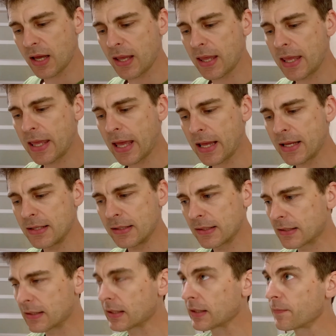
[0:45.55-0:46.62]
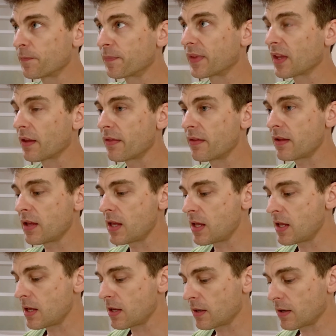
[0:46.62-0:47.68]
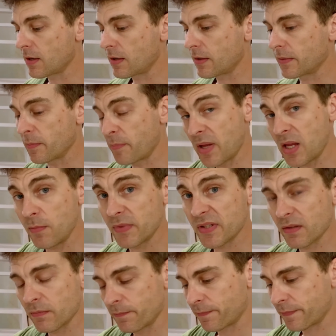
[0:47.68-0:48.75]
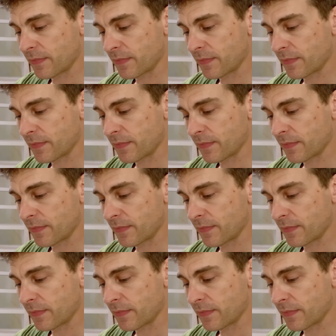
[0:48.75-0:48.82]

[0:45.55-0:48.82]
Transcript: against the beams,